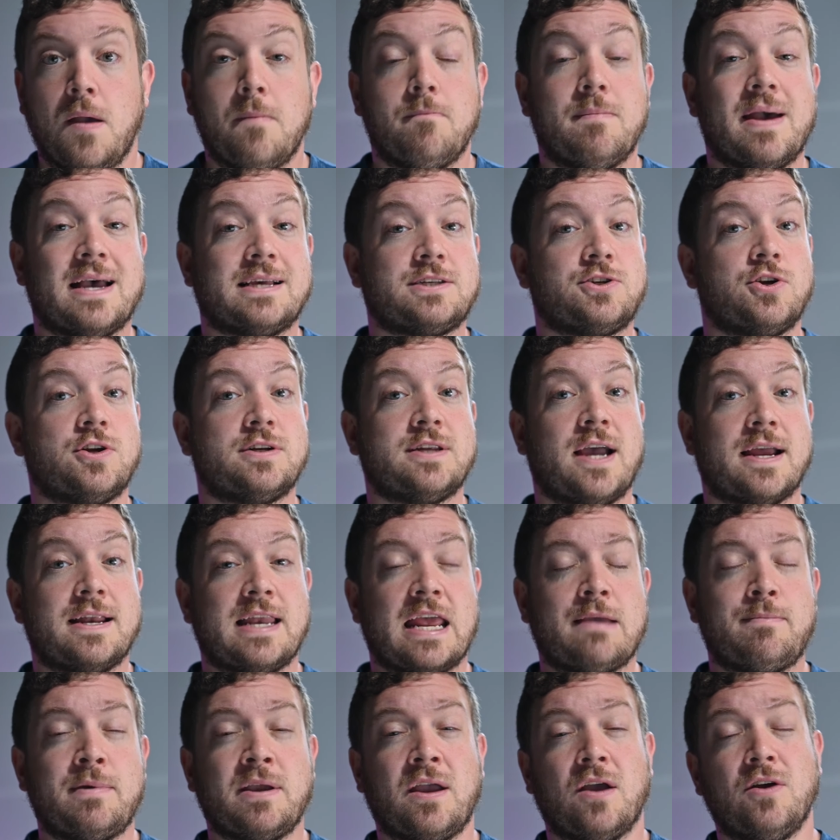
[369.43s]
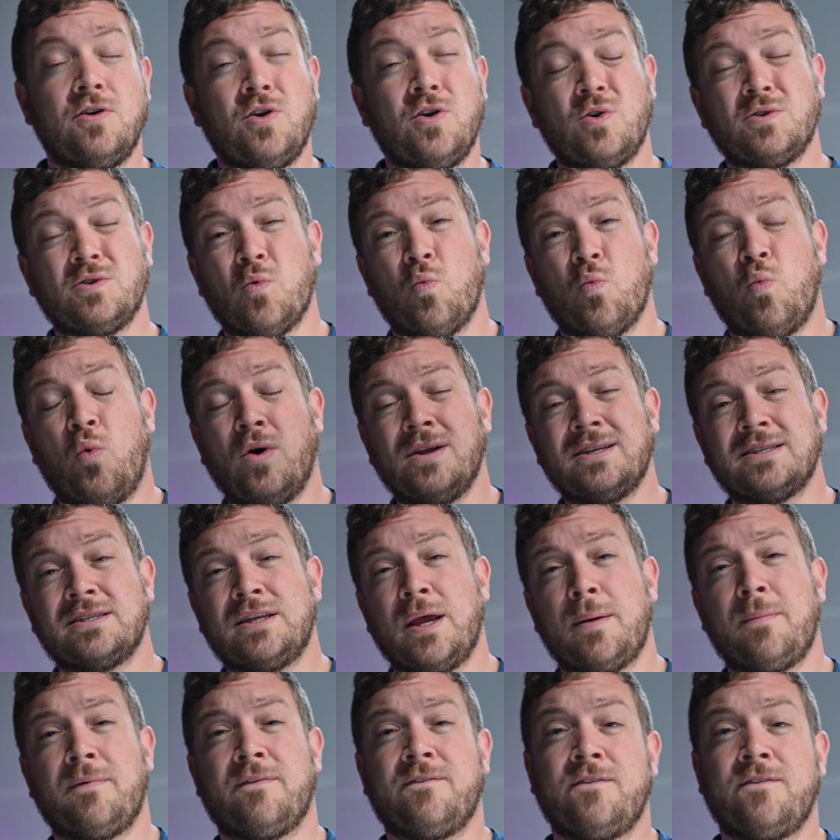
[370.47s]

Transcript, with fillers: Master and Dynamic goes 1 step